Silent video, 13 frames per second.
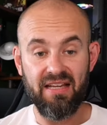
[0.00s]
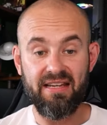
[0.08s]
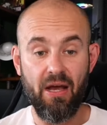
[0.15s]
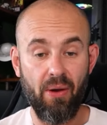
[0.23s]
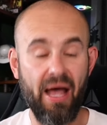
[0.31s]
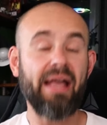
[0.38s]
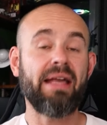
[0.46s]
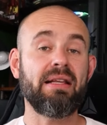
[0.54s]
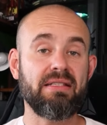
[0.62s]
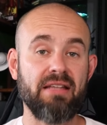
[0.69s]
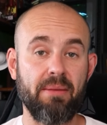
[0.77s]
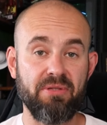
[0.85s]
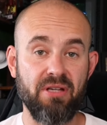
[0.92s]
Now, I gotta
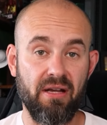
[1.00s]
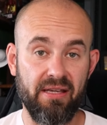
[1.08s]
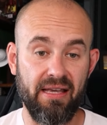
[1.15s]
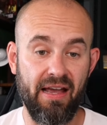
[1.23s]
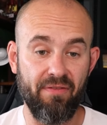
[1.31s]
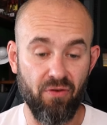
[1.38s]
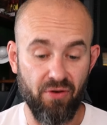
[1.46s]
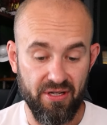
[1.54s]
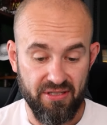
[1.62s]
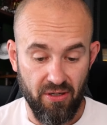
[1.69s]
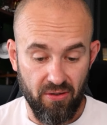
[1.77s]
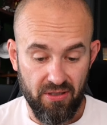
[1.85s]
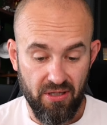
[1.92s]
stop talking. I've already
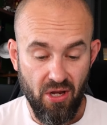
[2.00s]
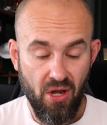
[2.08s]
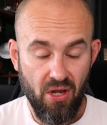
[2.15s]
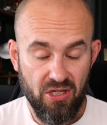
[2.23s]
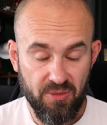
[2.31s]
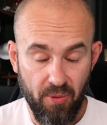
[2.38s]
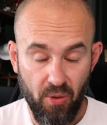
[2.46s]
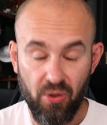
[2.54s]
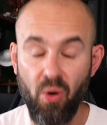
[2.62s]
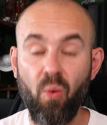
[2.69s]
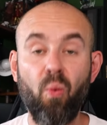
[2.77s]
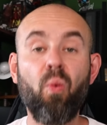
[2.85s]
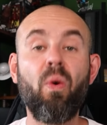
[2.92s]
talked
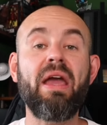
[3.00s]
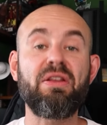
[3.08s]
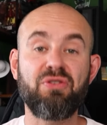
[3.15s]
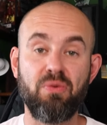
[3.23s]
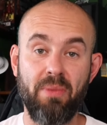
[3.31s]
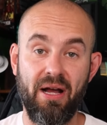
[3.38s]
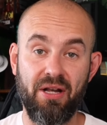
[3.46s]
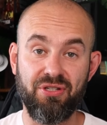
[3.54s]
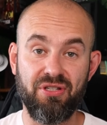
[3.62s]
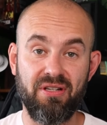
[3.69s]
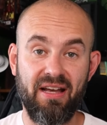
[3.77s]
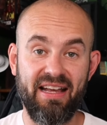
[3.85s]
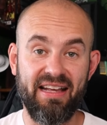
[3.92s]
spoke way too
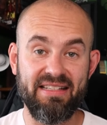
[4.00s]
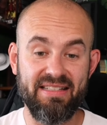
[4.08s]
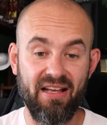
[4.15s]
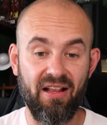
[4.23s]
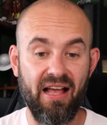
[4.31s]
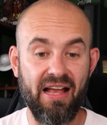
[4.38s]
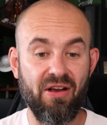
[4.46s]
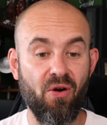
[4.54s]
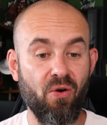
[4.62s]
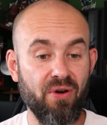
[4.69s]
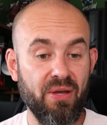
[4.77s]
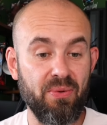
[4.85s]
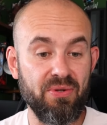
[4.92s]
much. I can tell I
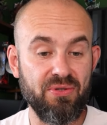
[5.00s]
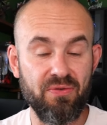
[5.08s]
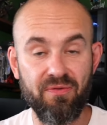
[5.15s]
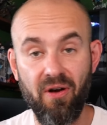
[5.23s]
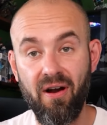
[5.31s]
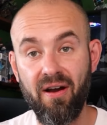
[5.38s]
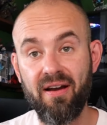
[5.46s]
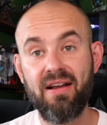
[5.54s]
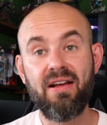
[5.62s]
already went too far.